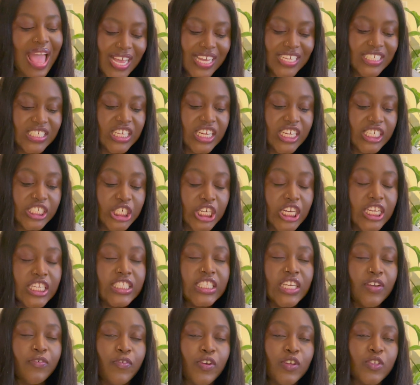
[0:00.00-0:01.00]
It's literally
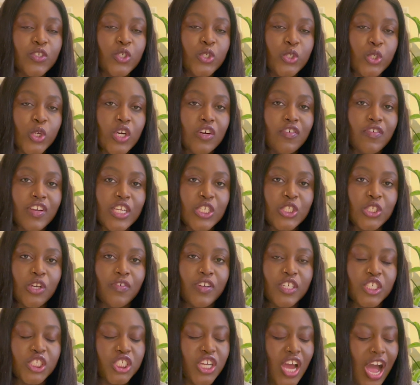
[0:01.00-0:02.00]
different stories of
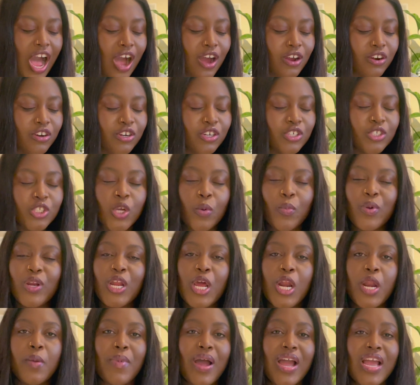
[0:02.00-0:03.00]
his childhood. So we
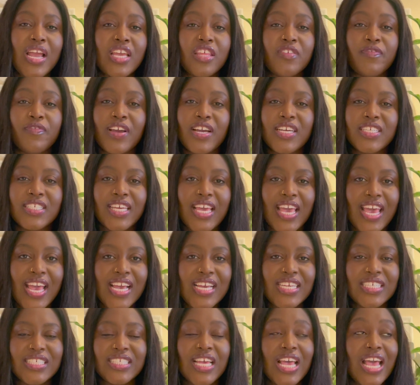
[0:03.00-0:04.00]
learn about his first
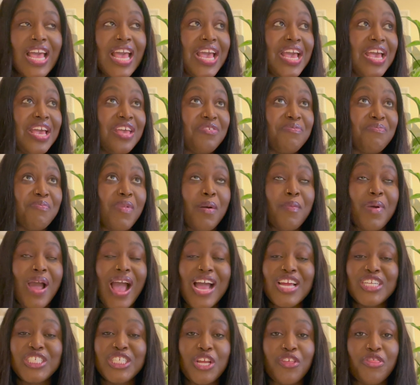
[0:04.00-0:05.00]
kiss, his mum
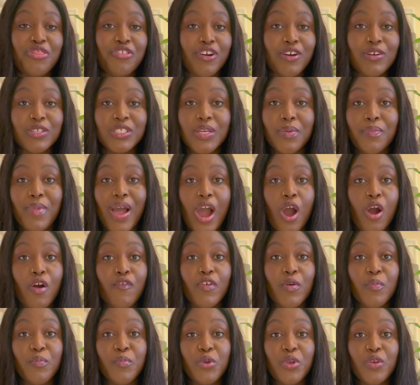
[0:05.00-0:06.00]
actually throws him out
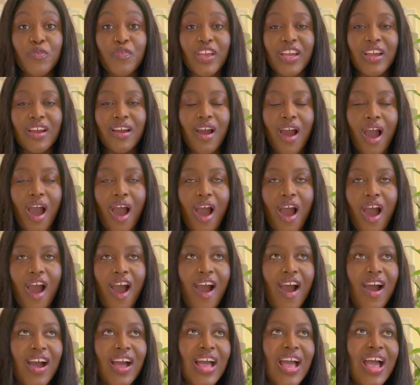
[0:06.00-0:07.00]
of a moving
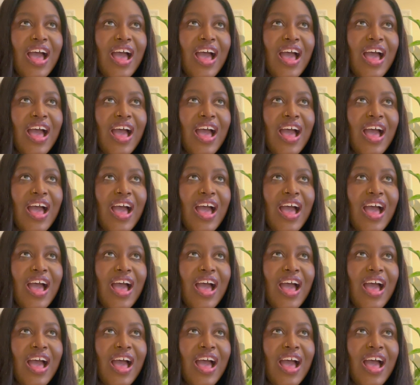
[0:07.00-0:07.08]
car,